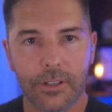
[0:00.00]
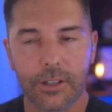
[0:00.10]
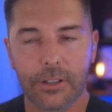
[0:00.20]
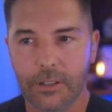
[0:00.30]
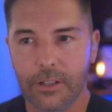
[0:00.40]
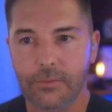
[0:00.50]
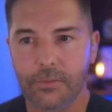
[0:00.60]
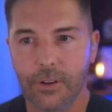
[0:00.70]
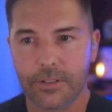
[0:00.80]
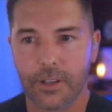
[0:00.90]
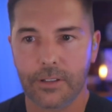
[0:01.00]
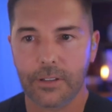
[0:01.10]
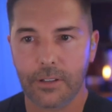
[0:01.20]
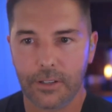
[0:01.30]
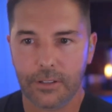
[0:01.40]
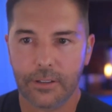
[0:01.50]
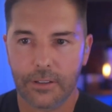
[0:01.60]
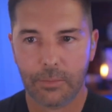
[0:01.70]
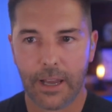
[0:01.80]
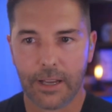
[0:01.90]
I think that it falls on
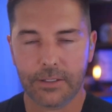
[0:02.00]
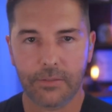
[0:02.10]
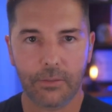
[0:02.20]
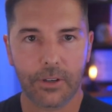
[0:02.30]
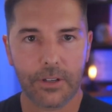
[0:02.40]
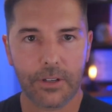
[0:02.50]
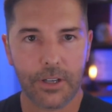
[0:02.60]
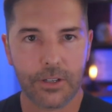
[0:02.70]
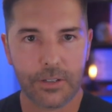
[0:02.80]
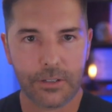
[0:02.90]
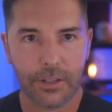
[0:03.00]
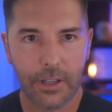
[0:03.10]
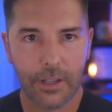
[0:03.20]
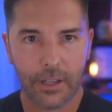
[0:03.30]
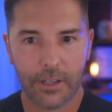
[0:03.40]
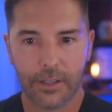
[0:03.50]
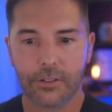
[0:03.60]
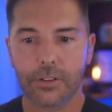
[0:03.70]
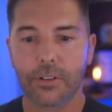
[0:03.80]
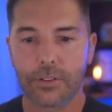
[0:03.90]
the backs of organizations. And
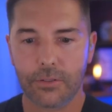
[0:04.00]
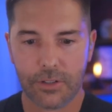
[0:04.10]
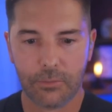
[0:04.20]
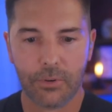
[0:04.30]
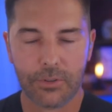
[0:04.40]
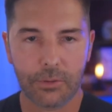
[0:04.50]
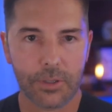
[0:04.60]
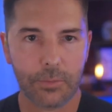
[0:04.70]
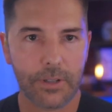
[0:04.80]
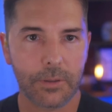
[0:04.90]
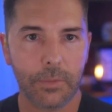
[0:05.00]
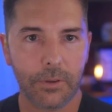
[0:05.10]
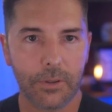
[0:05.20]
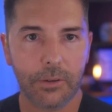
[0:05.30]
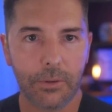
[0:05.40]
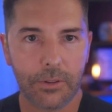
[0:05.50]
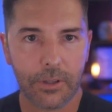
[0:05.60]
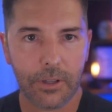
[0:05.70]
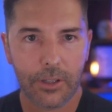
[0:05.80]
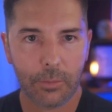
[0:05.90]
then there's also some personal responsibility
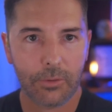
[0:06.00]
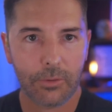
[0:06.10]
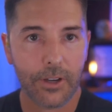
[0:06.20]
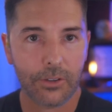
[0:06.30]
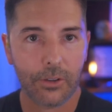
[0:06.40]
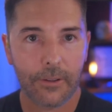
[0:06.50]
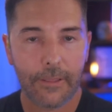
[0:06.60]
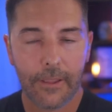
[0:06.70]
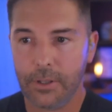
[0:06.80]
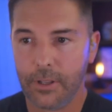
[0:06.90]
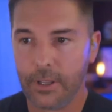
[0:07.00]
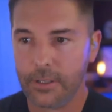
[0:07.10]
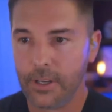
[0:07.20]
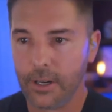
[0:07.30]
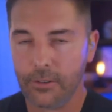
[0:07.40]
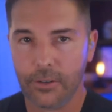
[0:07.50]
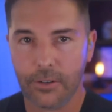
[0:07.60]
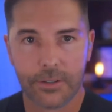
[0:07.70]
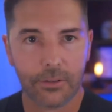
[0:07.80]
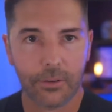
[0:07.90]
with the professional, be they a doctor,
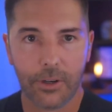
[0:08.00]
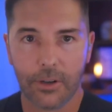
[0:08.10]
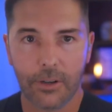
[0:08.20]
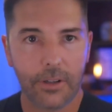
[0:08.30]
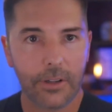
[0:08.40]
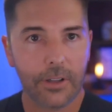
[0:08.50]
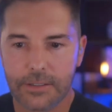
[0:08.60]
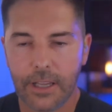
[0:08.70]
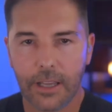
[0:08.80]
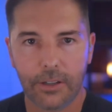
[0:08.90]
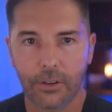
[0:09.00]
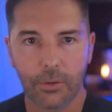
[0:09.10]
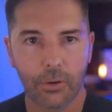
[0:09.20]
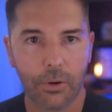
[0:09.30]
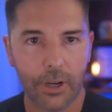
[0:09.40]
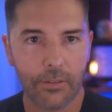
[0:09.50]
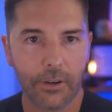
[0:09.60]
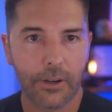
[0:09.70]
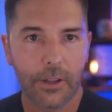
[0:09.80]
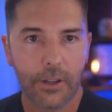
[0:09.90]
nurse, lawyer, tech guru,
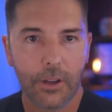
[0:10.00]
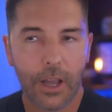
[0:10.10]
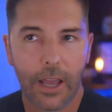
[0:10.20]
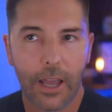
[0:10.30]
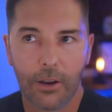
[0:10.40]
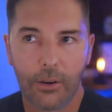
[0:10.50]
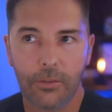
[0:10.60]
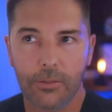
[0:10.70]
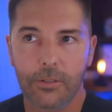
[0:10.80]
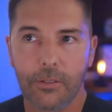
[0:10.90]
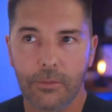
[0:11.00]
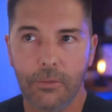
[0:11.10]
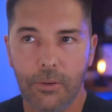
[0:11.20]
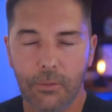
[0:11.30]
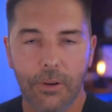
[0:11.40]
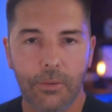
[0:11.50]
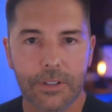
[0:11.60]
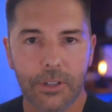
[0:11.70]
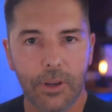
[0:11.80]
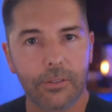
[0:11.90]
whatever.
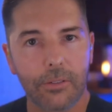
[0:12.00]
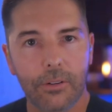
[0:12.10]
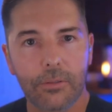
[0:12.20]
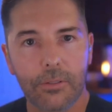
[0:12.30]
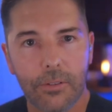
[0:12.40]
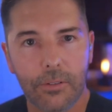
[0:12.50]
What's the way through?